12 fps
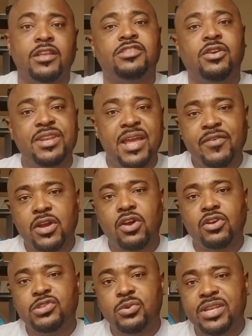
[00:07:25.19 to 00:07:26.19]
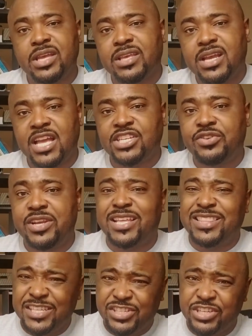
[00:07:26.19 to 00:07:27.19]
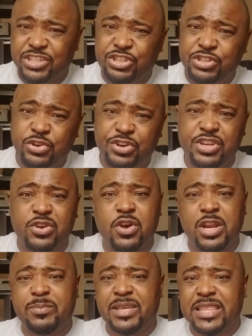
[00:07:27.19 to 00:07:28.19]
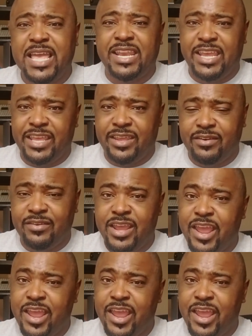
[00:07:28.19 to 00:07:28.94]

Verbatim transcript: So never go to another country unless you're sure you're going to be let in,